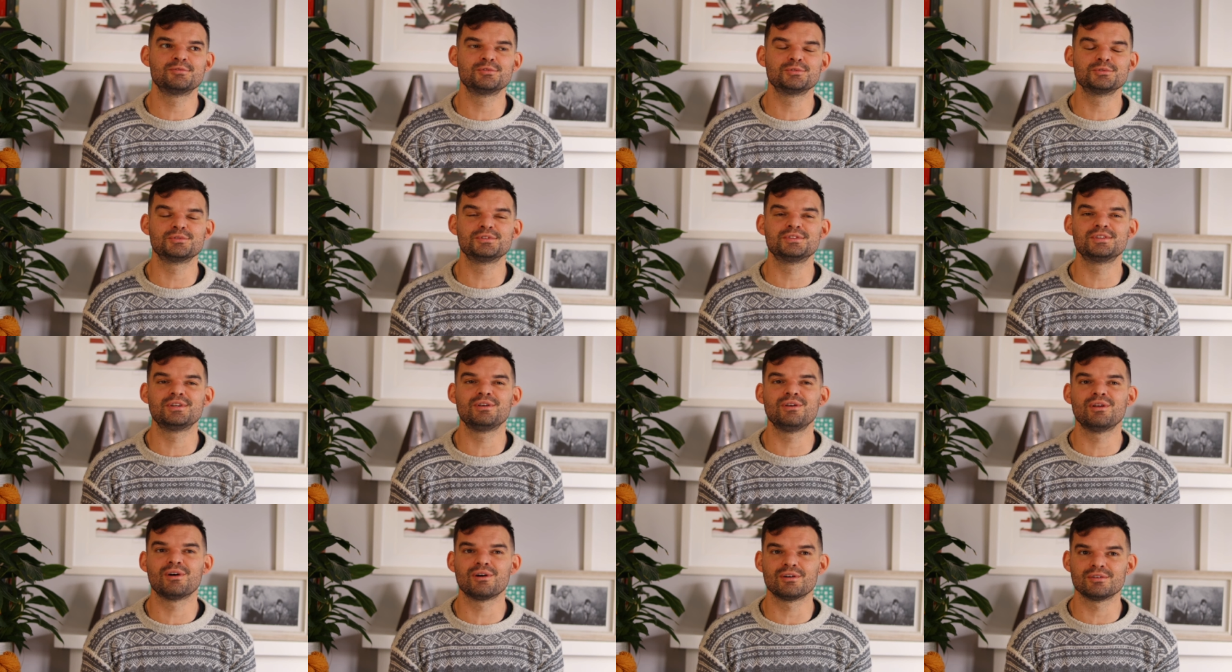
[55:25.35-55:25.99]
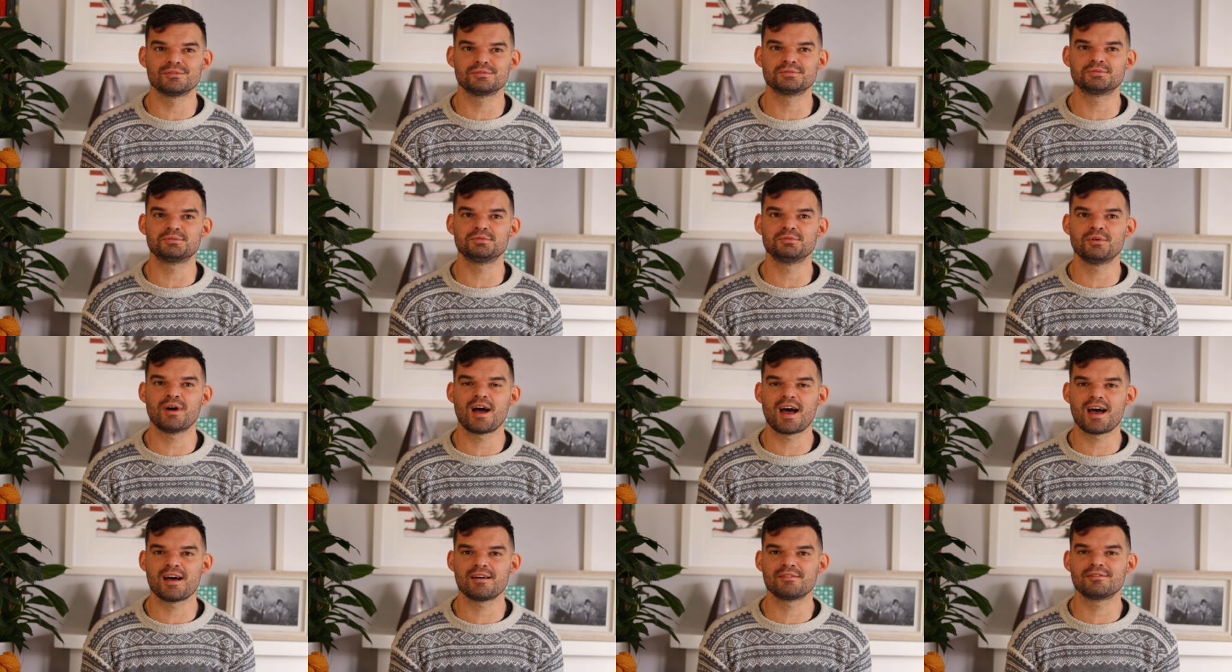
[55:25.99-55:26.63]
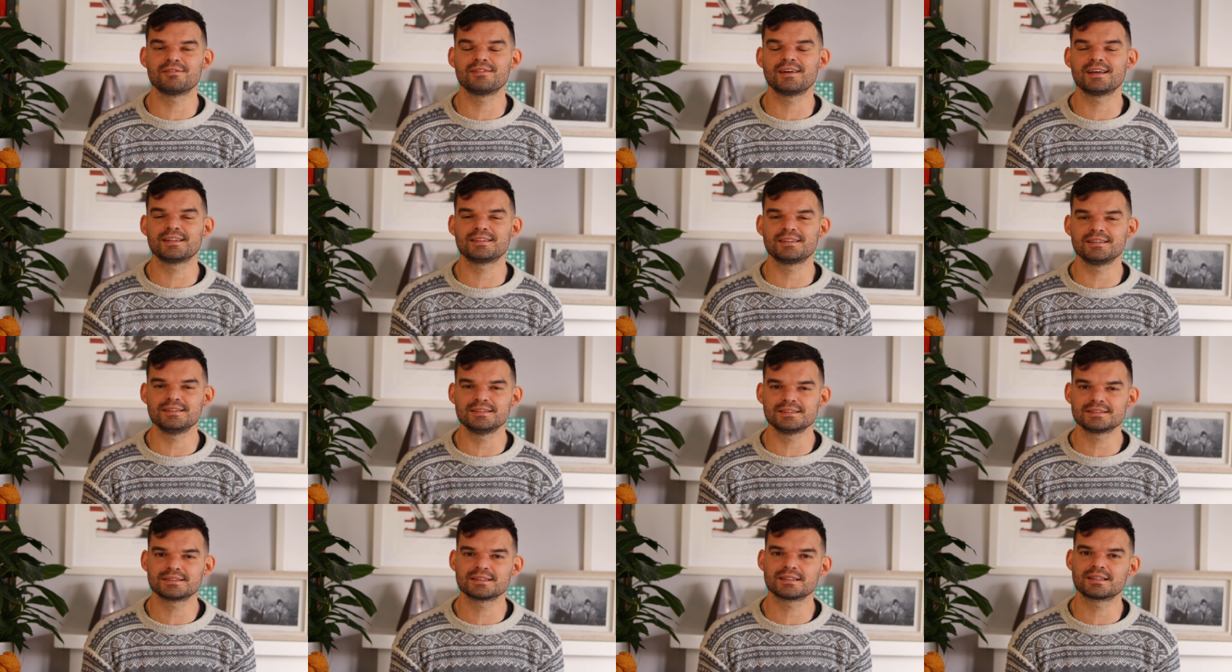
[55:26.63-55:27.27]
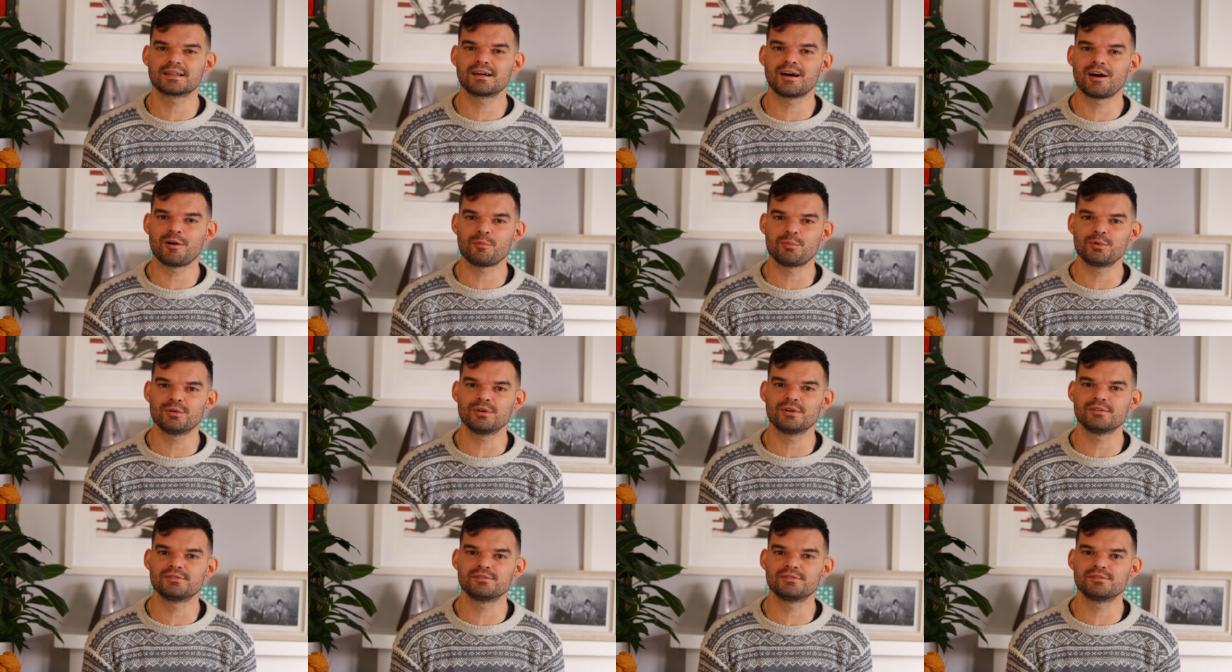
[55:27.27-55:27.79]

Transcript: would love to have at least a couple